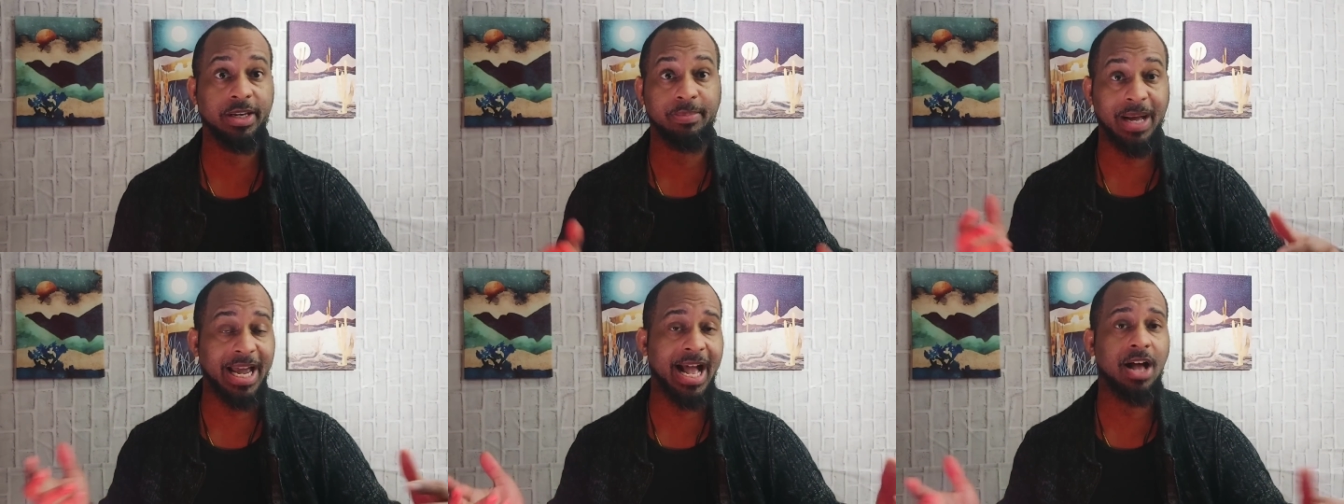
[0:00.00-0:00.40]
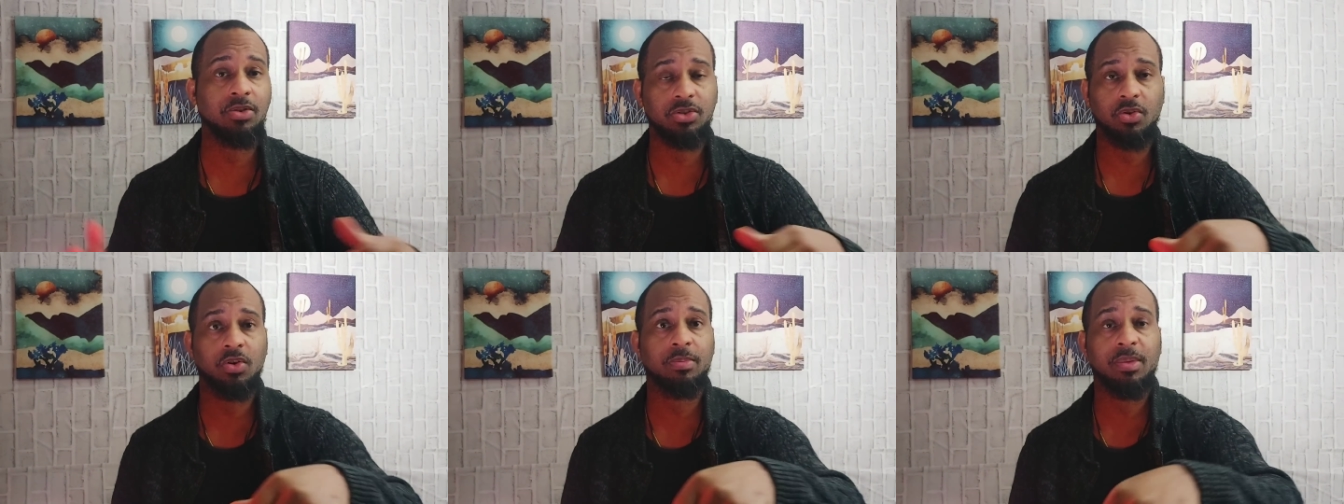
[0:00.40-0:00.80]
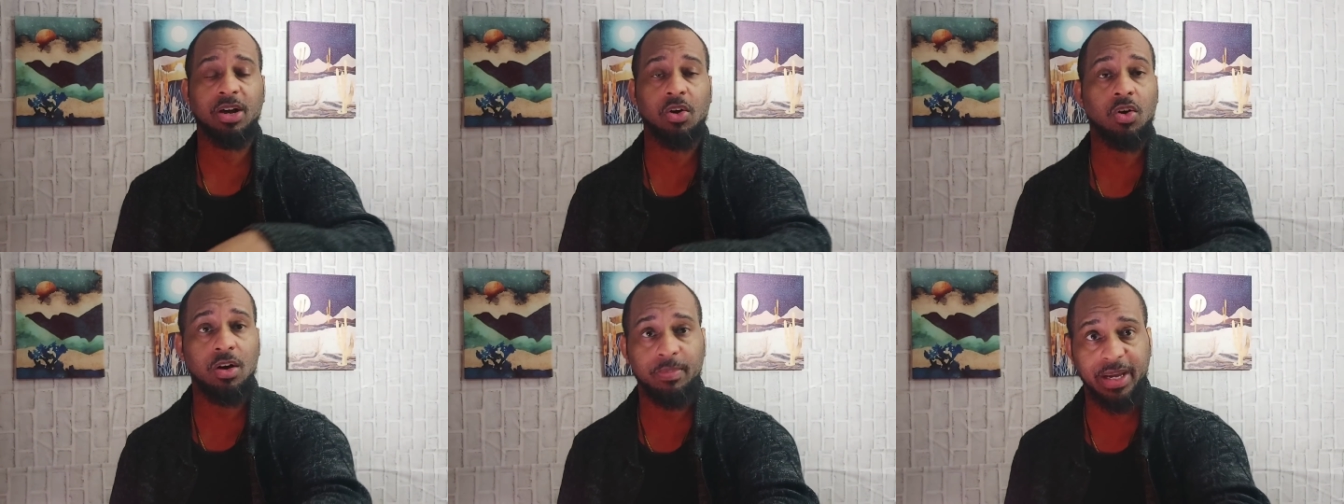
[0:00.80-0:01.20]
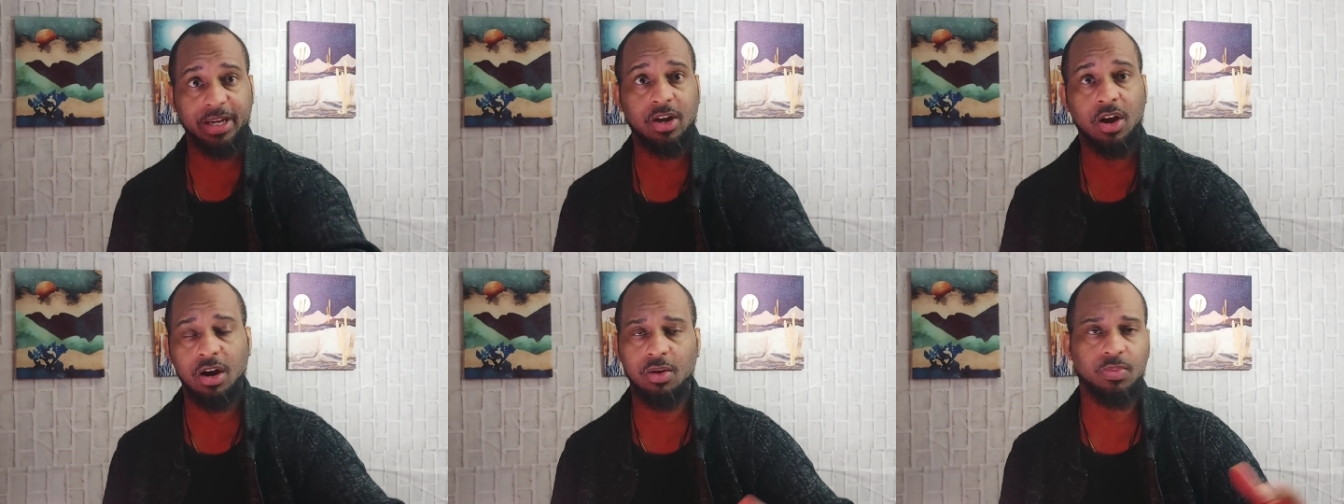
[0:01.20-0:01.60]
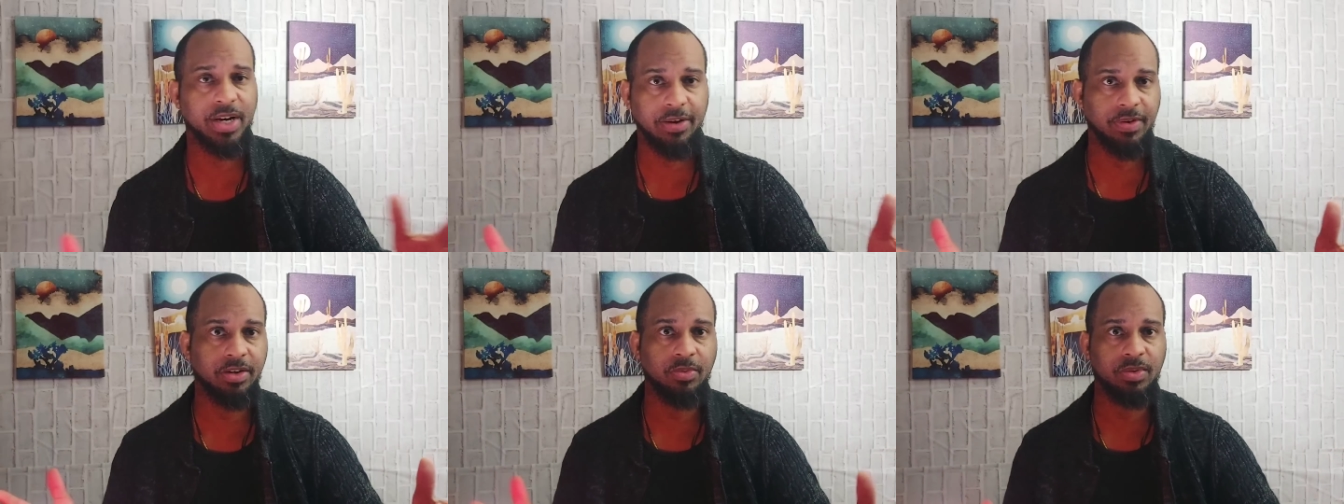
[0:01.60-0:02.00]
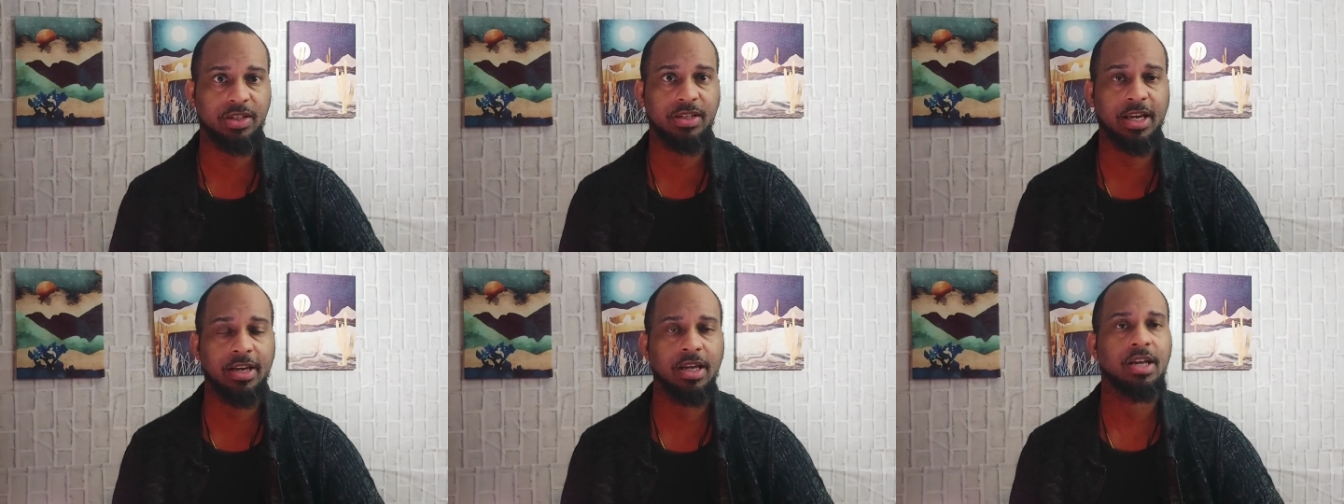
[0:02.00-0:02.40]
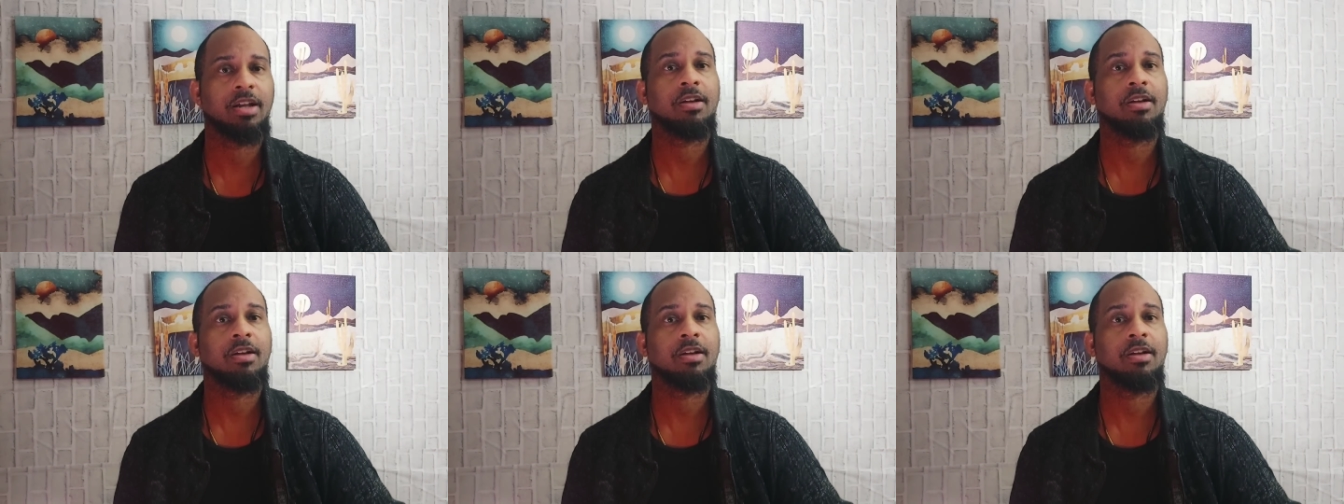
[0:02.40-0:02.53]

in my house or in my or on my car, whatever you want to say.